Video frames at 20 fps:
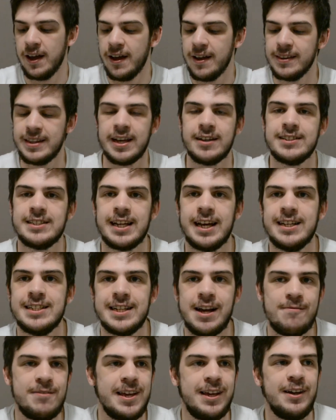they'll say
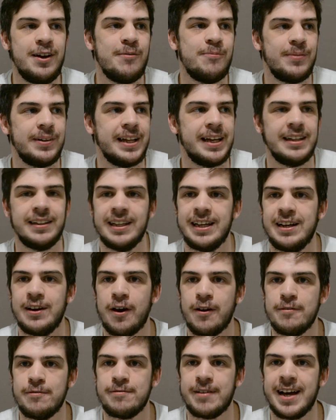something completely
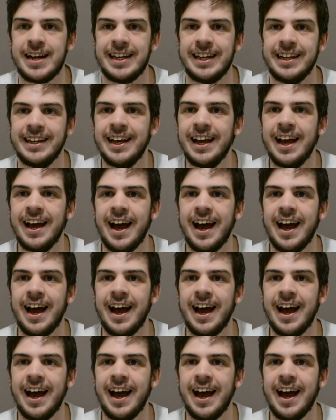not funny,